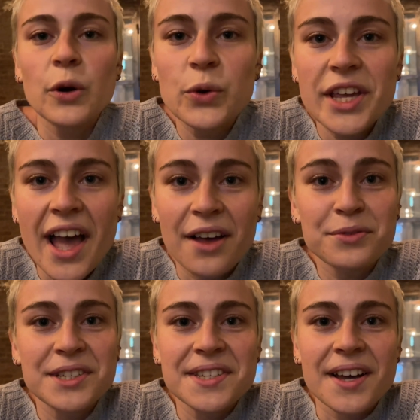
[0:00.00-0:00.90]
We
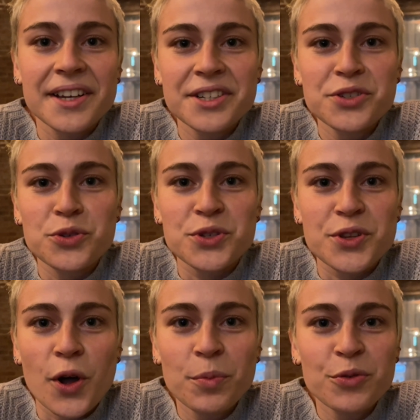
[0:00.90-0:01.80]
have decided to
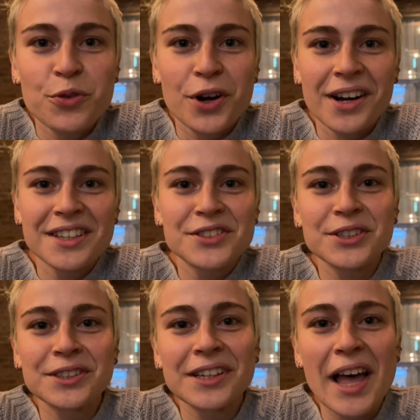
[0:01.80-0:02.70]
stop for a
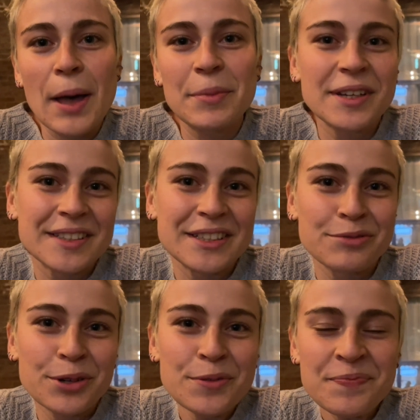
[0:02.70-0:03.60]
little
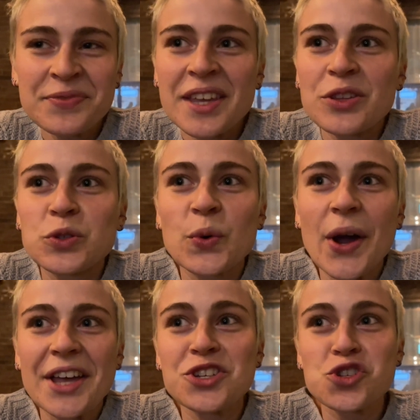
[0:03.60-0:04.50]
aperitivo to
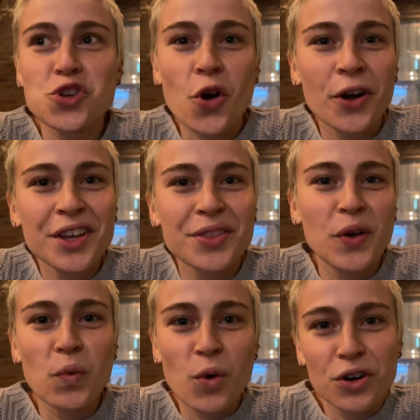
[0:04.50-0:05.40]
enjoy
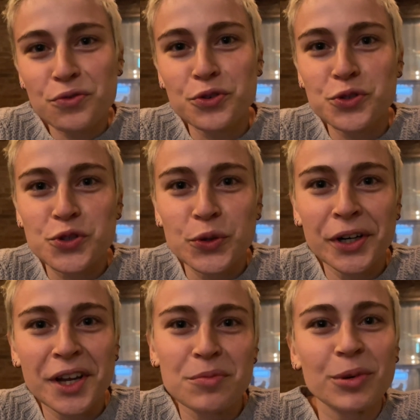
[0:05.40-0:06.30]
the world food
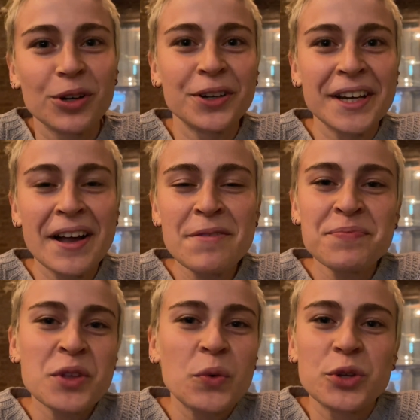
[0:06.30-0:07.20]
tour in Bologna.
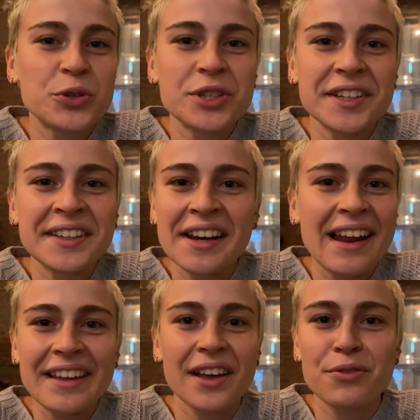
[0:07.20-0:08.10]
We couldn't
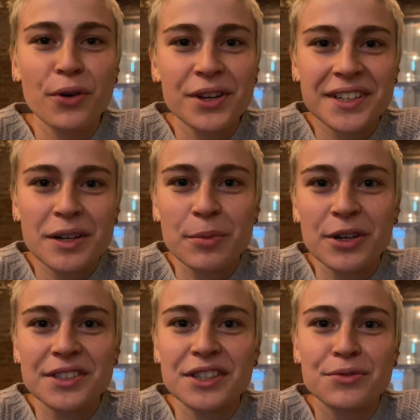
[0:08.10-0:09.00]
like avoid an
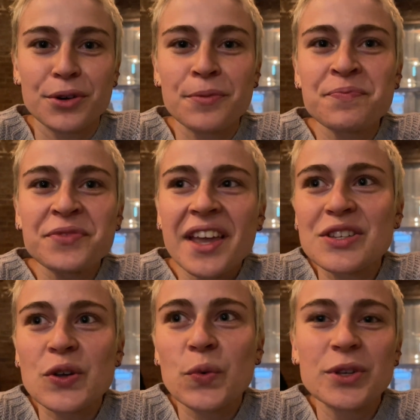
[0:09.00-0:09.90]
aperitivo,
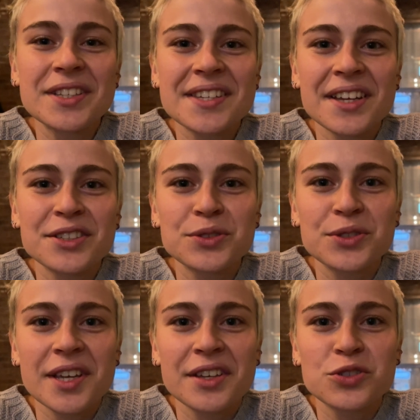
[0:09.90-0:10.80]
so we decided
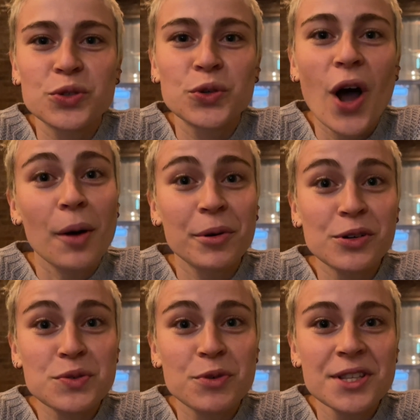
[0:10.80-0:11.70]
to take two
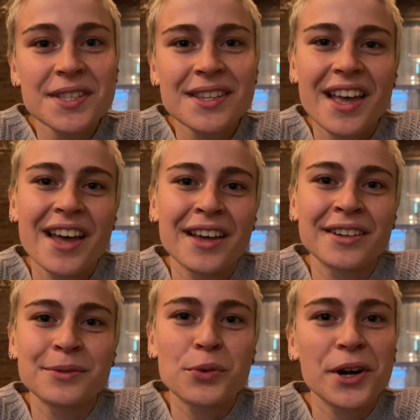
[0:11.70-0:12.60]
Aperol Spritz,
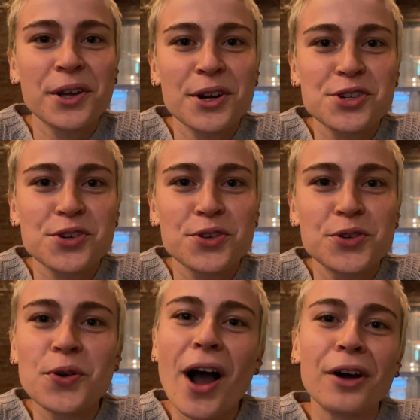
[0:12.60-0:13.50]
and we're gonna show
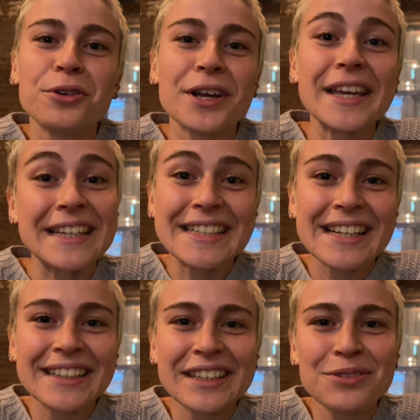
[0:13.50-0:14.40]
you how in
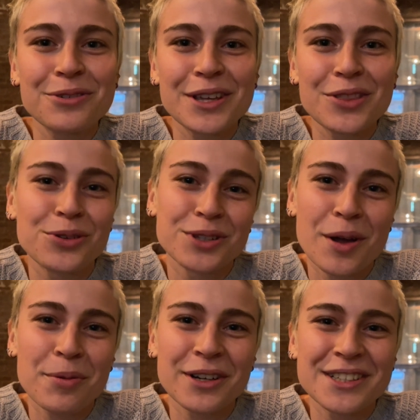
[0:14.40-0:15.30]
Italy we do
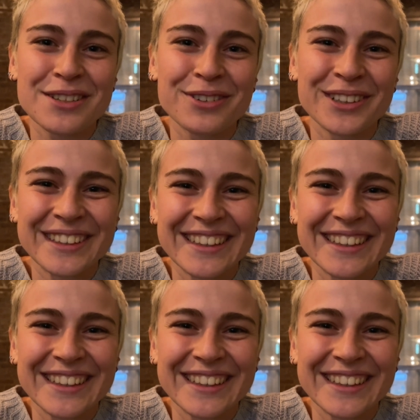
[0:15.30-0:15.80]
the aperitivo.